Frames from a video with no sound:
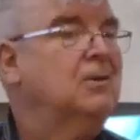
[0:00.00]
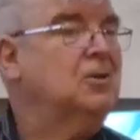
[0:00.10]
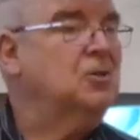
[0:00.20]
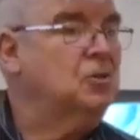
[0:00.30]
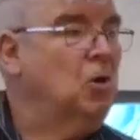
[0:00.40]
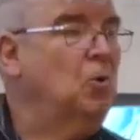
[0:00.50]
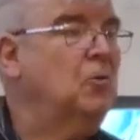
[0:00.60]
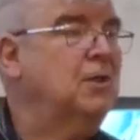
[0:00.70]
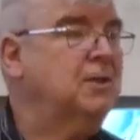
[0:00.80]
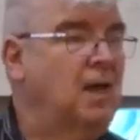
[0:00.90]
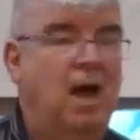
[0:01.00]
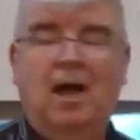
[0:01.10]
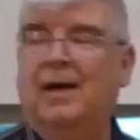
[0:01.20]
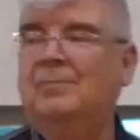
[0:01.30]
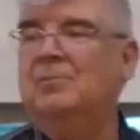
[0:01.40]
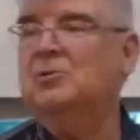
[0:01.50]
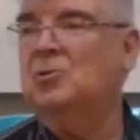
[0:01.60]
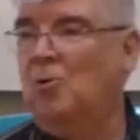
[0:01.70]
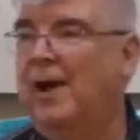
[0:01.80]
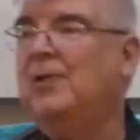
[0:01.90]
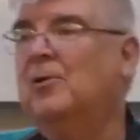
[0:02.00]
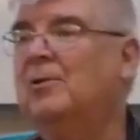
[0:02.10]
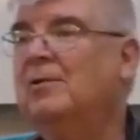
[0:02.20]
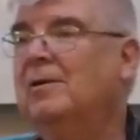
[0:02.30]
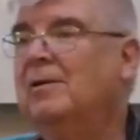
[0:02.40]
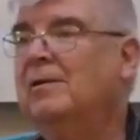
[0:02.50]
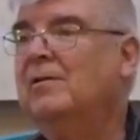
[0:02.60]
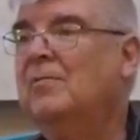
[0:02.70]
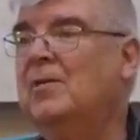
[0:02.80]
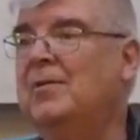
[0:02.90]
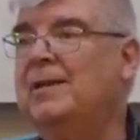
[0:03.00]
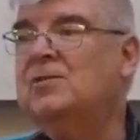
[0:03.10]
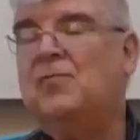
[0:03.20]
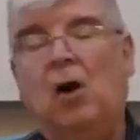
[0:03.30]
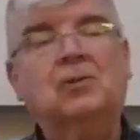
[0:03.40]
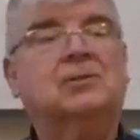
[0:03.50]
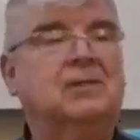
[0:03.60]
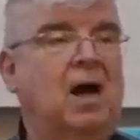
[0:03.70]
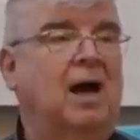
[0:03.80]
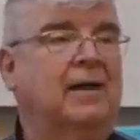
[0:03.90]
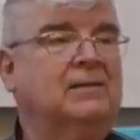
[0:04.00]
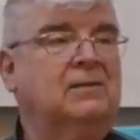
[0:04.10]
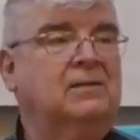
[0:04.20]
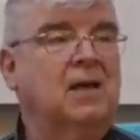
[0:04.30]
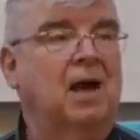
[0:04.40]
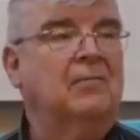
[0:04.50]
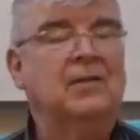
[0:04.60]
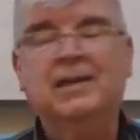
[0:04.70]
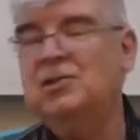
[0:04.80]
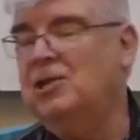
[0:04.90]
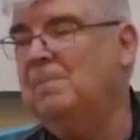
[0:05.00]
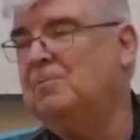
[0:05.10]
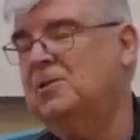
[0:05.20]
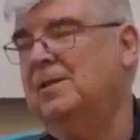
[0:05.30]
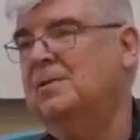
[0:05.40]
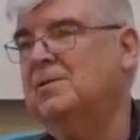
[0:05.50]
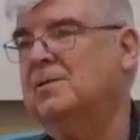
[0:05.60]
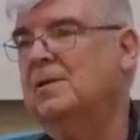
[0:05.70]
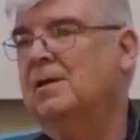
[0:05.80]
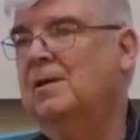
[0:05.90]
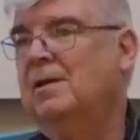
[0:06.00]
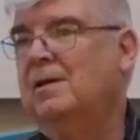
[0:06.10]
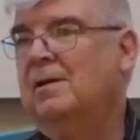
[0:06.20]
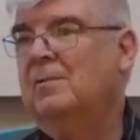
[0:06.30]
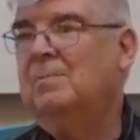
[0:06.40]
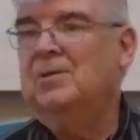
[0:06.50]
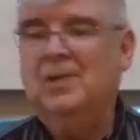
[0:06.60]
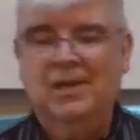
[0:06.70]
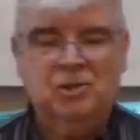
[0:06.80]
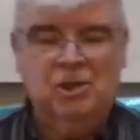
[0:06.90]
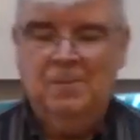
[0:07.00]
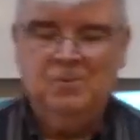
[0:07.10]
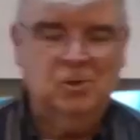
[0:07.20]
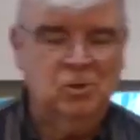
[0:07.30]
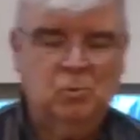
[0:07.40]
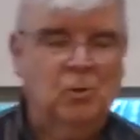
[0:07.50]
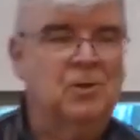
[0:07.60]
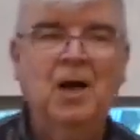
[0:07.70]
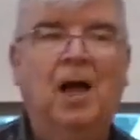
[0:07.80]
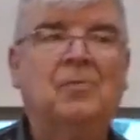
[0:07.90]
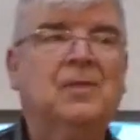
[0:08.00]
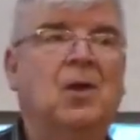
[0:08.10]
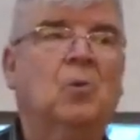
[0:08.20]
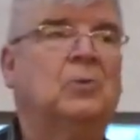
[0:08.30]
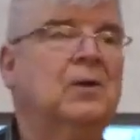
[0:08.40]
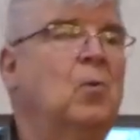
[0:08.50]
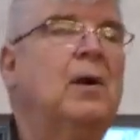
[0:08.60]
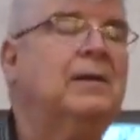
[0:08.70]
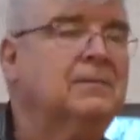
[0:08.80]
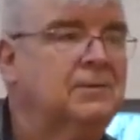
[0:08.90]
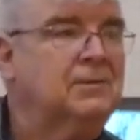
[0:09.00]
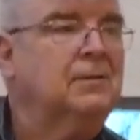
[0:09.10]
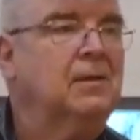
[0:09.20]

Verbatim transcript: to show that God was greater than these false gods of the Egyptians. But the Egyptians were not the only ones